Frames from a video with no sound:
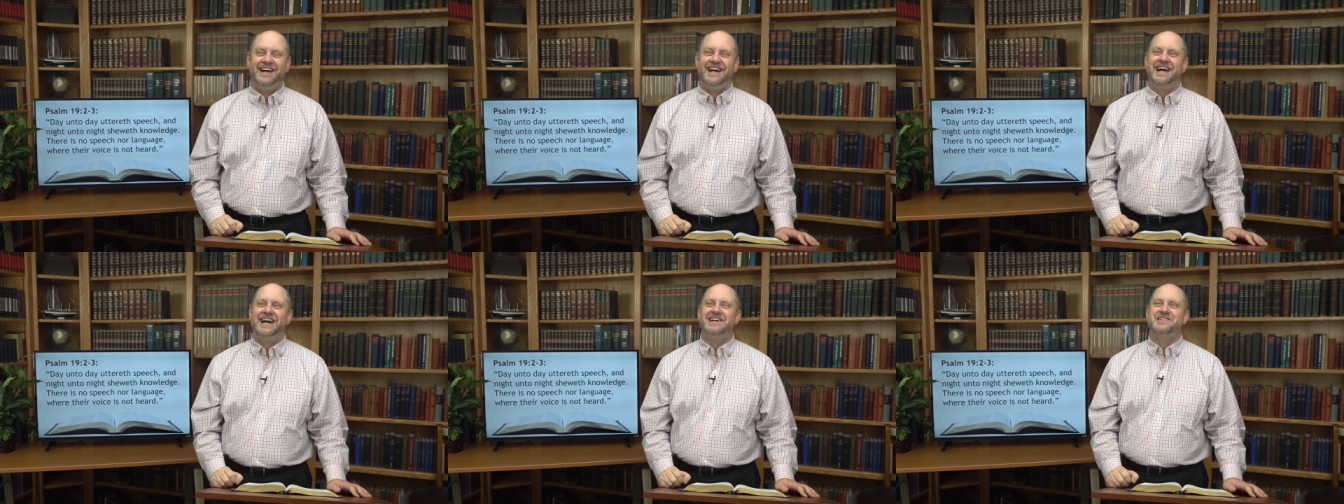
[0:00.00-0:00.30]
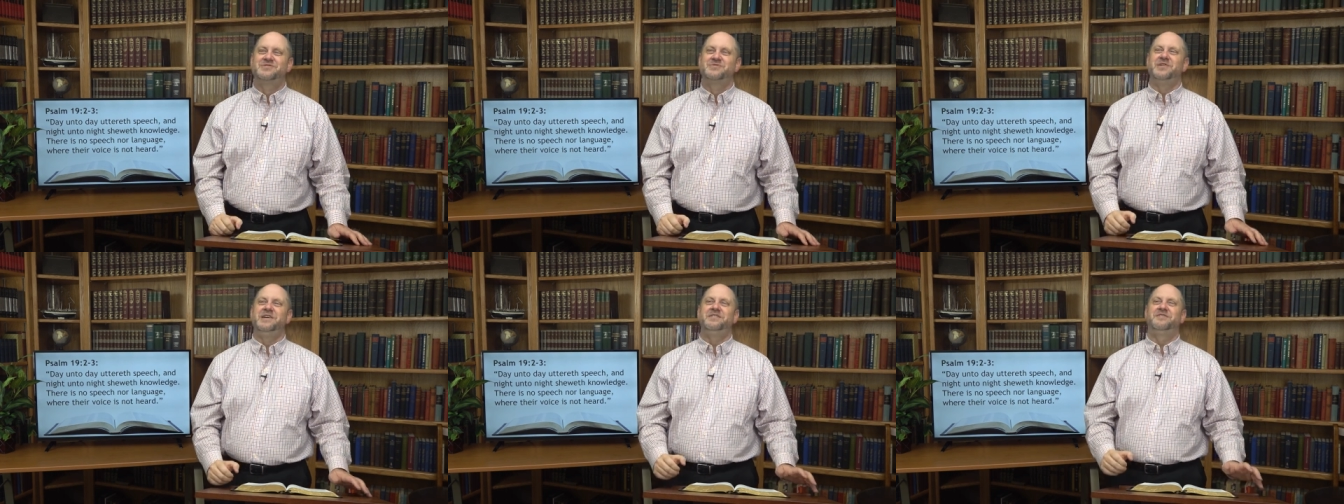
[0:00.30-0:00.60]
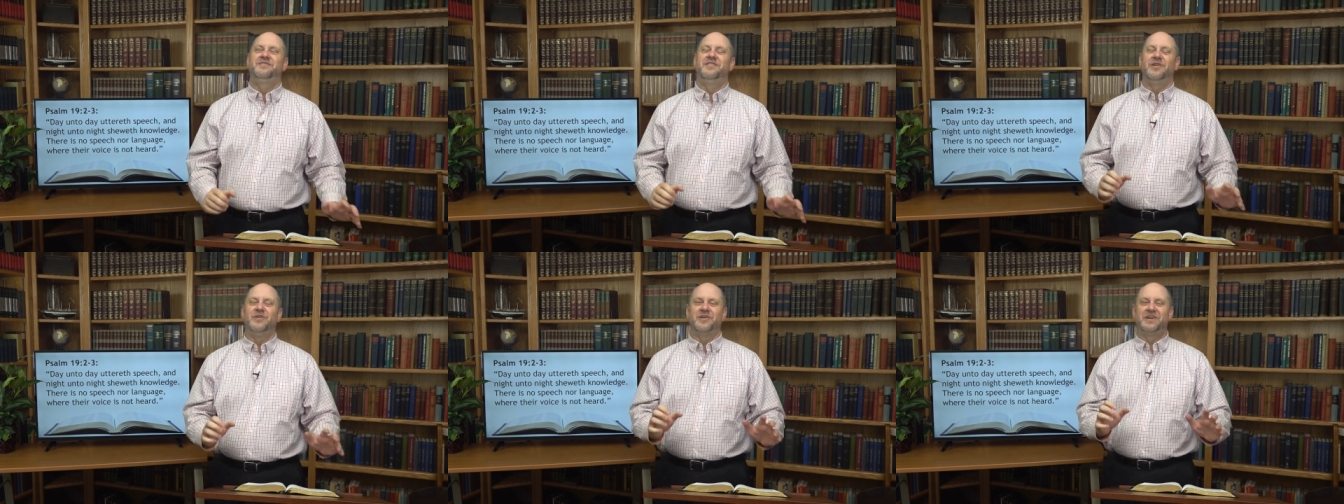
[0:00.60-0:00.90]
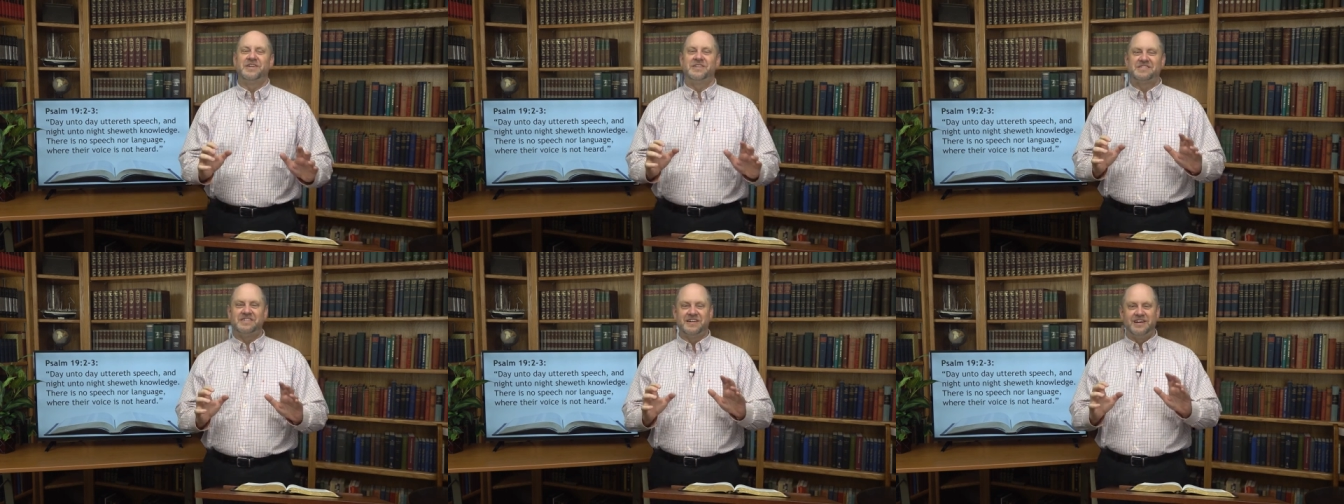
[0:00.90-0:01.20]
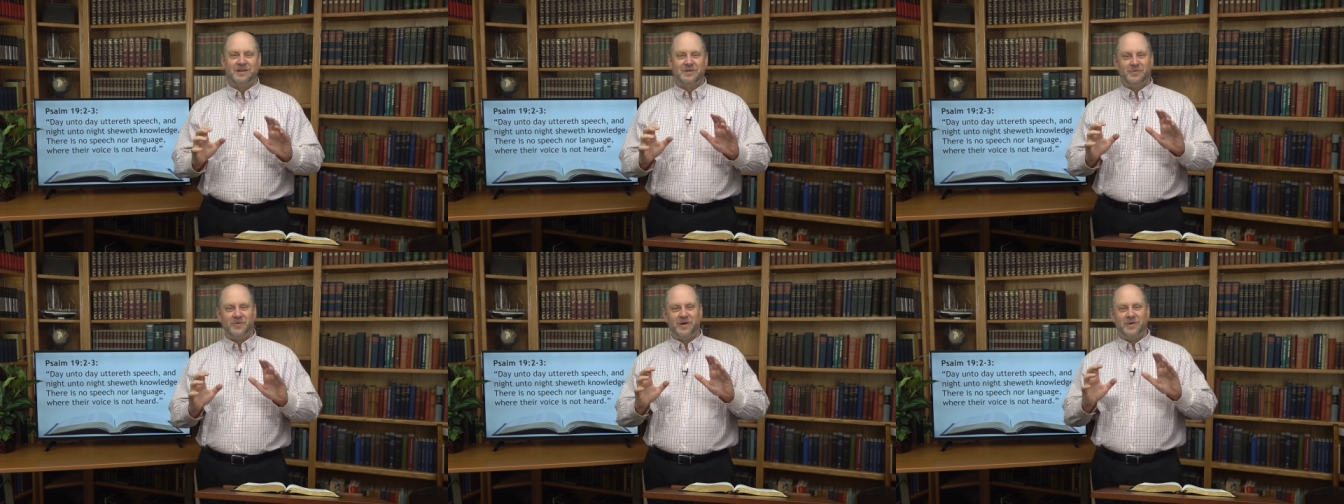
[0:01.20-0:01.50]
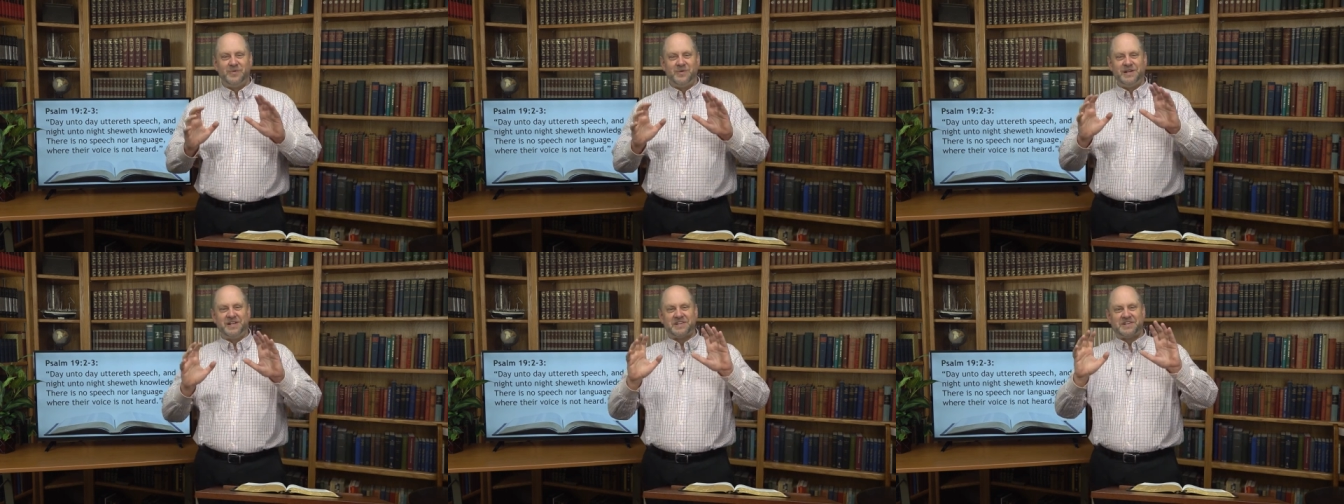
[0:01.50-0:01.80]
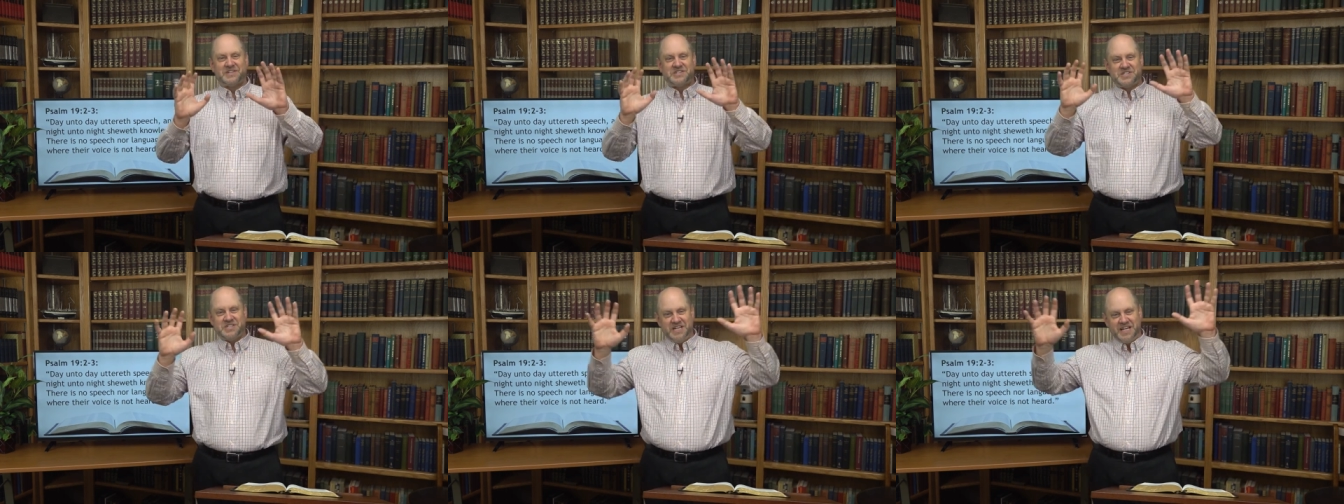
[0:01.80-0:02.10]
As we focus on what we
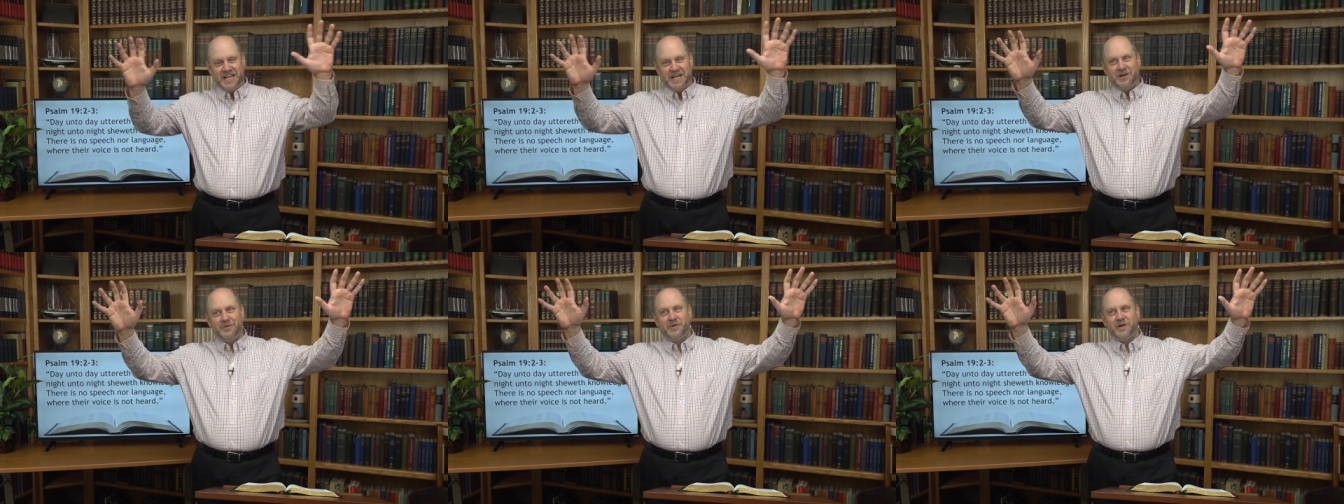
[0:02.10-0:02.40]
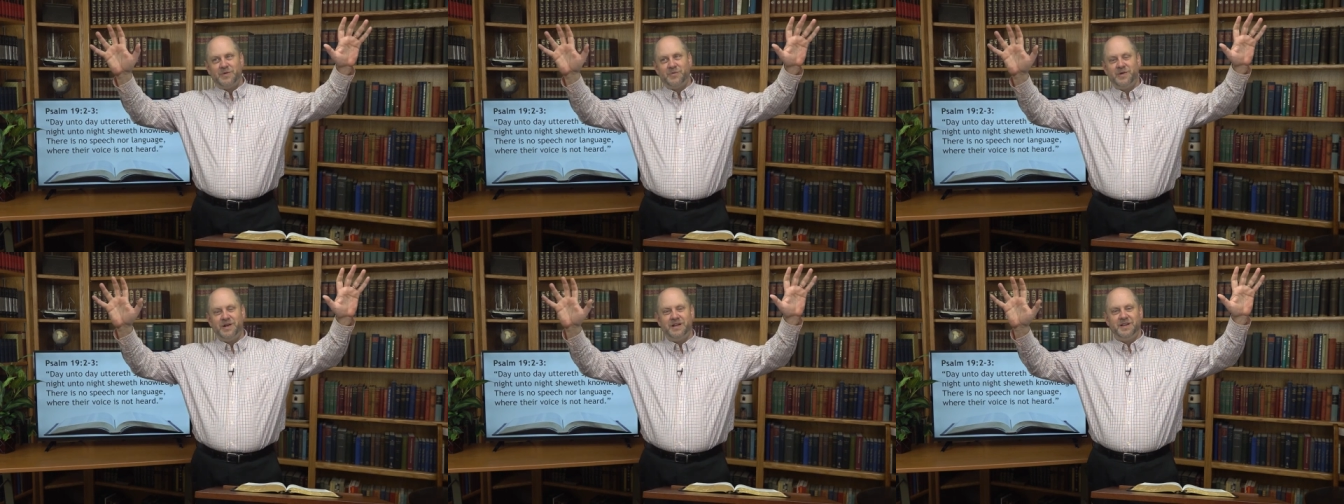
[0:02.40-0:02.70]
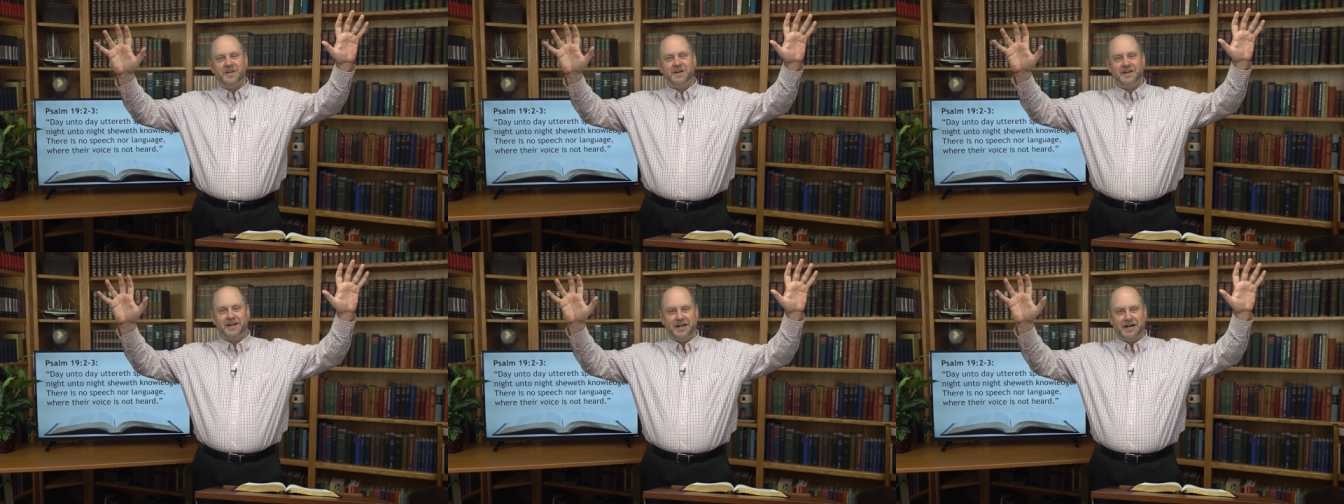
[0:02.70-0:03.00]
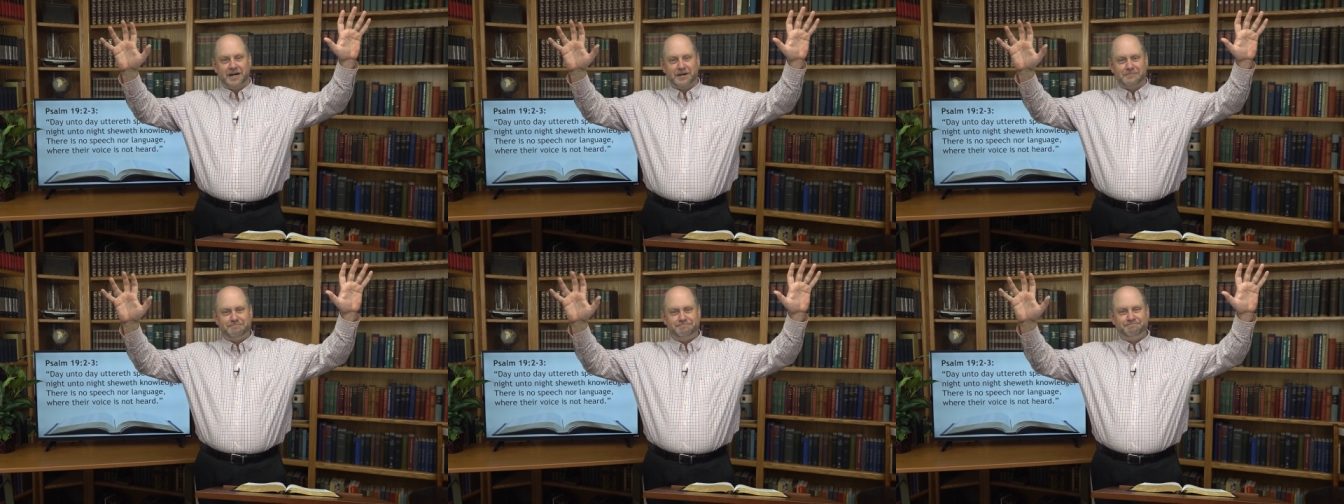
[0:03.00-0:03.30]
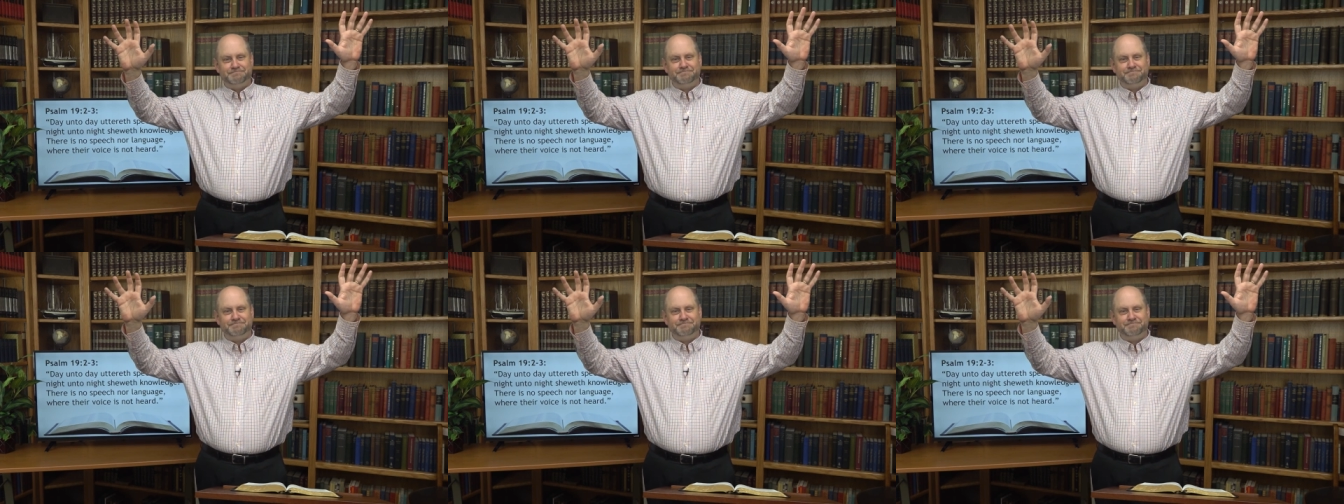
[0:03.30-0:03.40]
see when we look up,